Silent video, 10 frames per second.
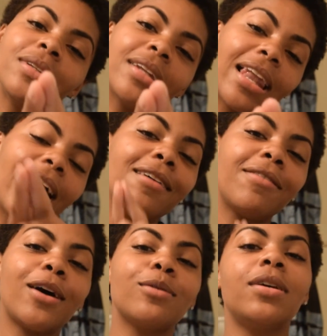life
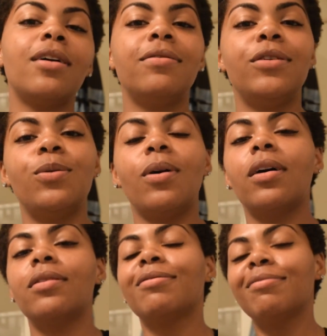how tough you are,
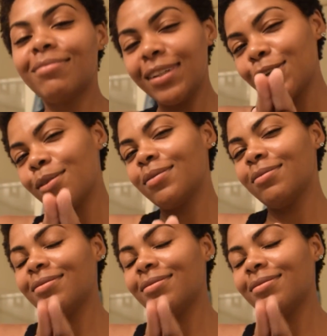you know?